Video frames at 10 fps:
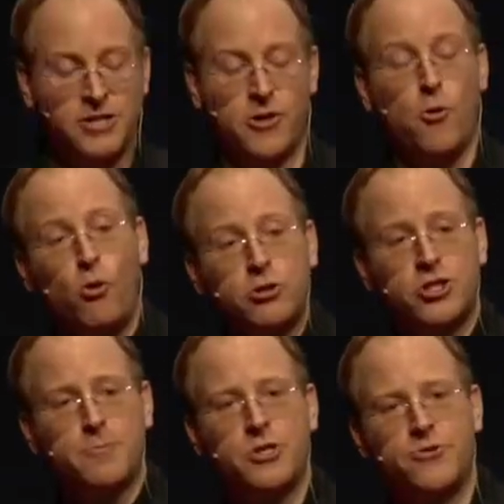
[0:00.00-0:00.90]
So they're
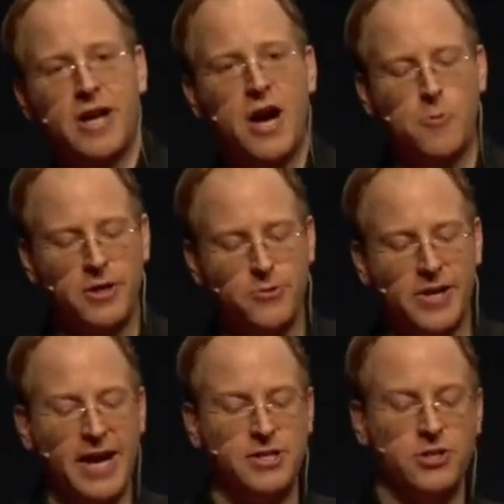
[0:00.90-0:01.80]
also measuring how well you
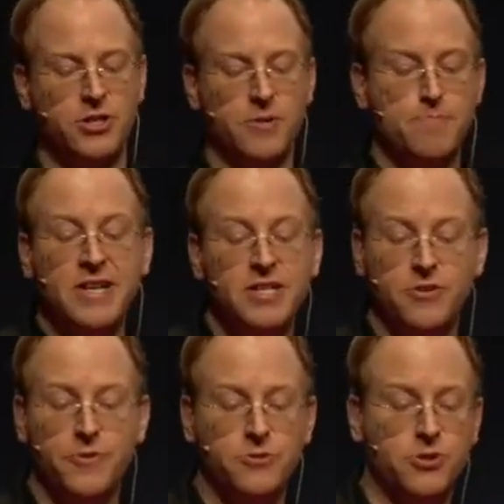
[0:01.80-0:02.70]
cater to the millions
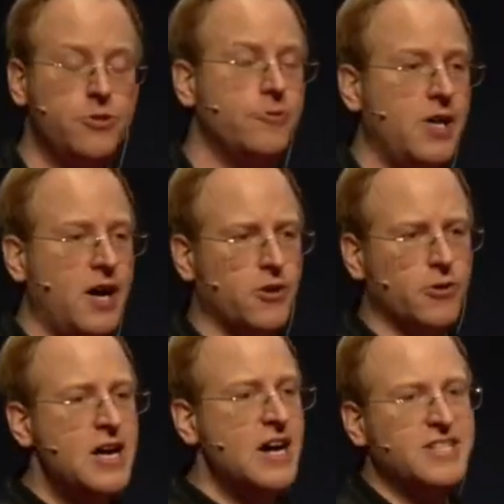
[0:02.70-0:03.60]
of users who rely on
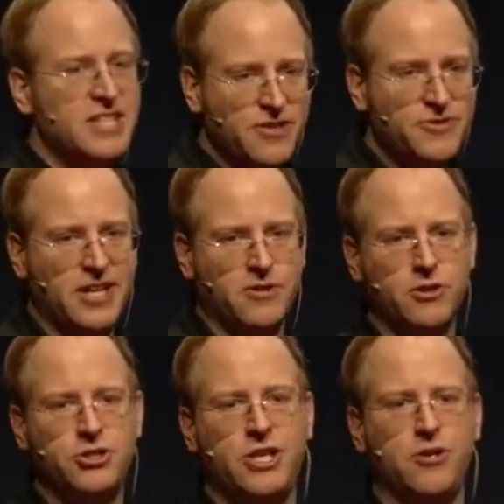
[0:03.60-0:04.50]
assistive
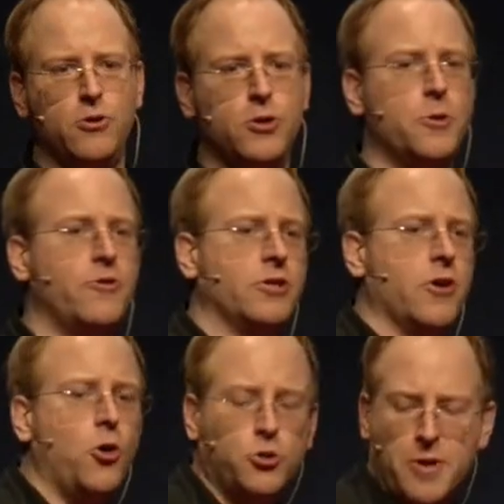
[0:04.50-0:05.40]
technology or who are on
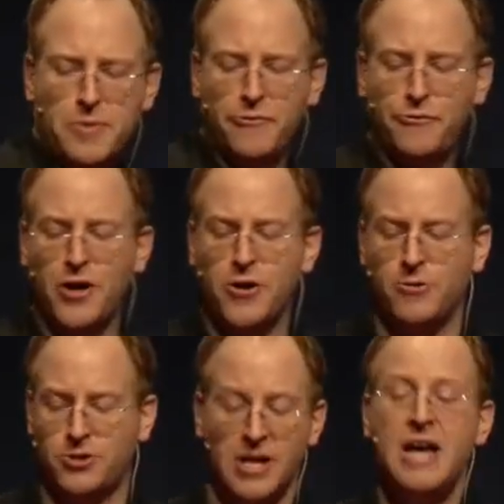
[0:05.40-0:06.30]
old mobile
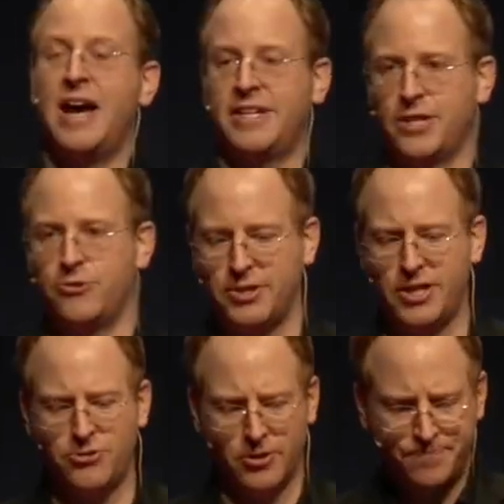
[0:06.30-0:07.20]
phones, and et cetera, et
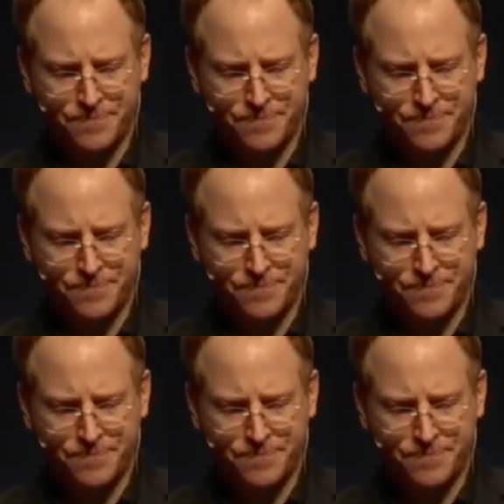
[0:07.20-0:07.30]
cetera.